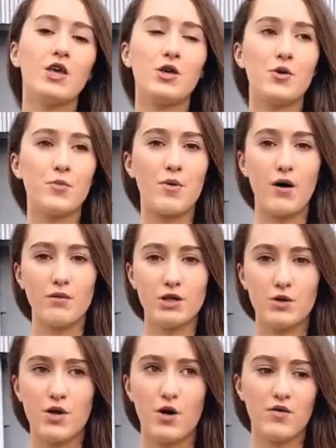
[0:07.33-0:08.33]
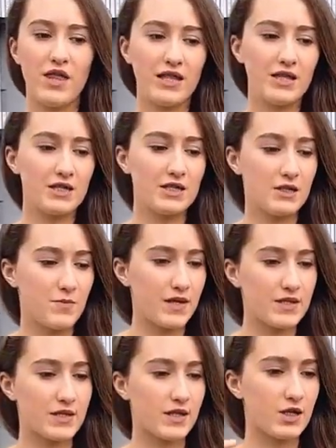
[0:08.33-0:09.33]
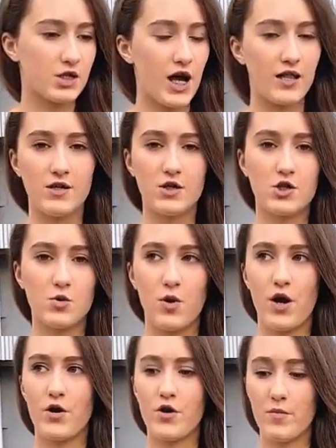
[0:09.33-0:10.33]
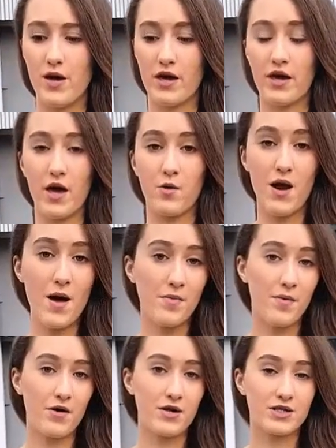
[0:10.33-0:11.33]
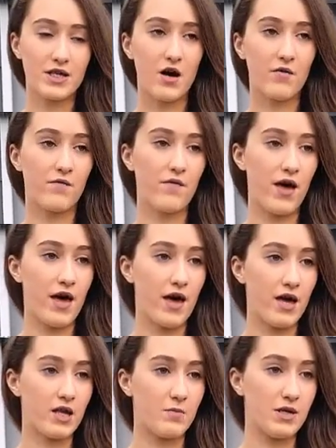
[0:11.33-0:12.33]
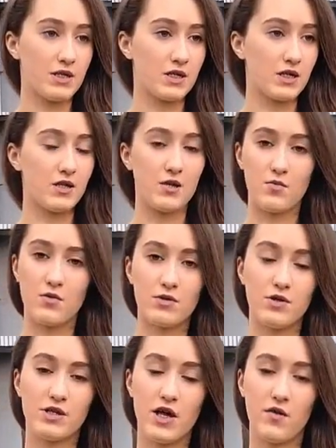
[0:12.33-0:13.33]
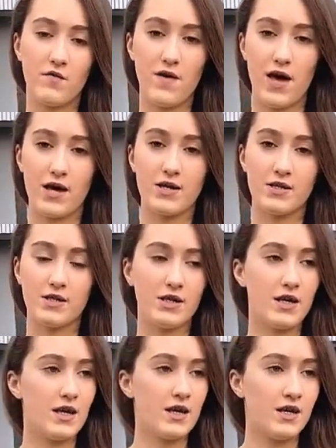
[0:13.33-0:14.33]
you probably don't know that this is basically a challenge where you make a rap about yourself and basically roast yourself and